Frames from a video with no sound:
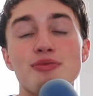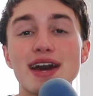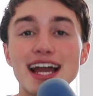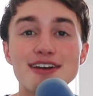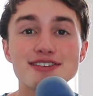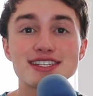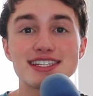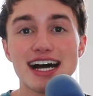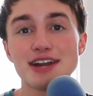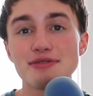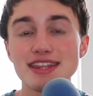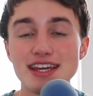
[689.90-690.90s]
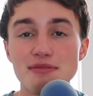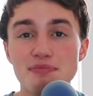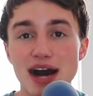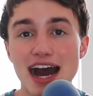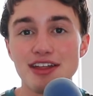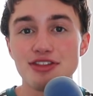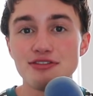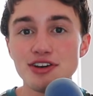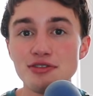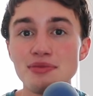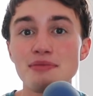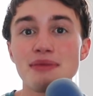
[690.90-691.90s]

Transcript: When I was done with the bathroom,